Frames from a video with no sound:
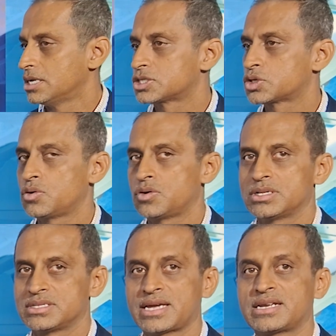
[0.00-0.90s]
So
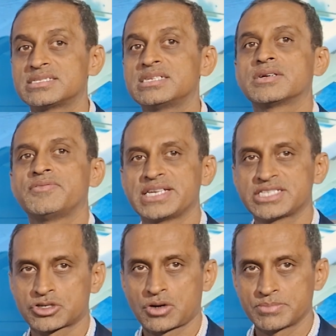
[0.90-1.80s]
there isn't a very
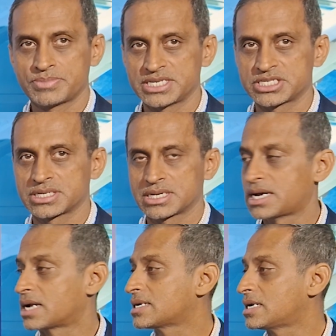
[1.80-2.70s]
strong bridge.
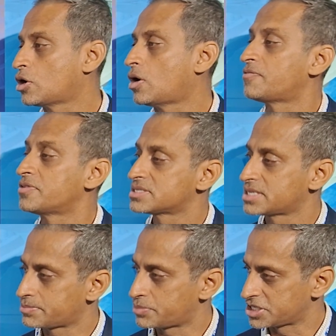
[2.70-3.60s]
Karthana offers
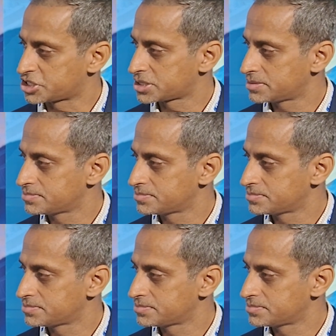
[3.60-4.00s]
that bridge.